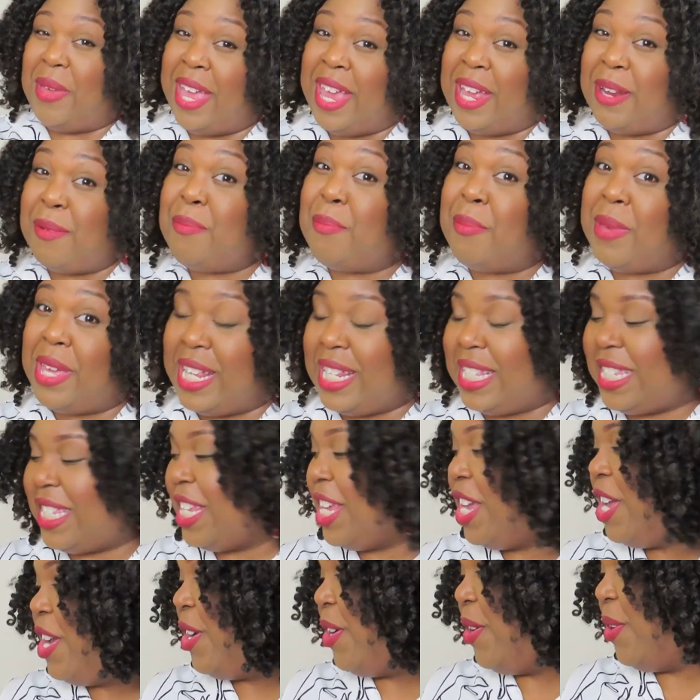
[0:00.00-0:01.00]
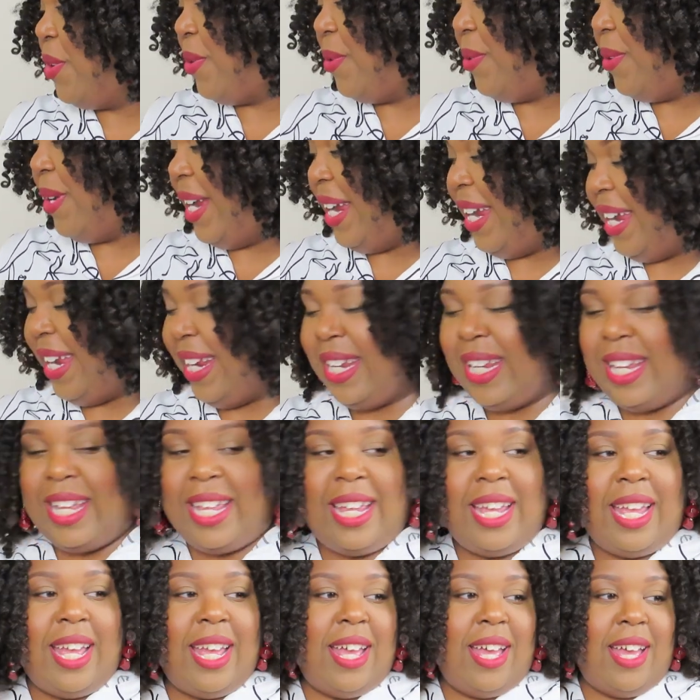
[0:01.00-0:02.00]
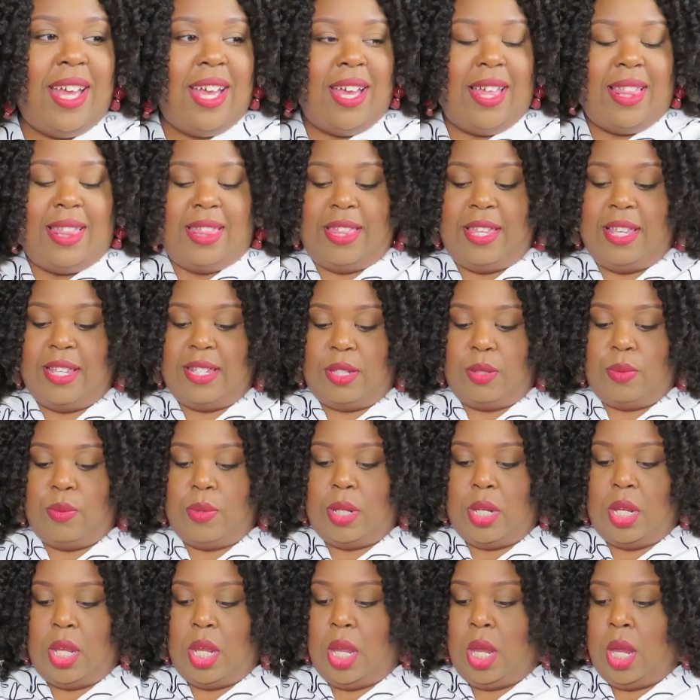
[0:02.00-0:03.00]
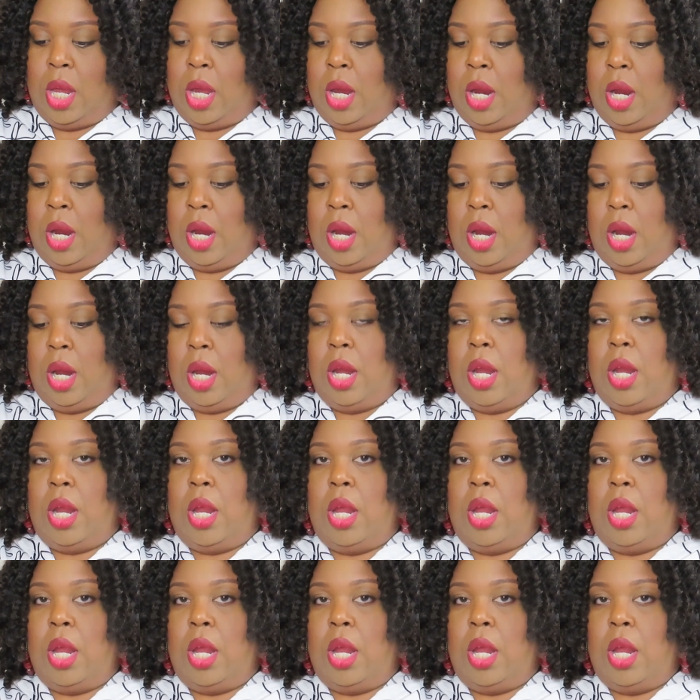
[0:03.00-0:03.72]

in mint green. This one here,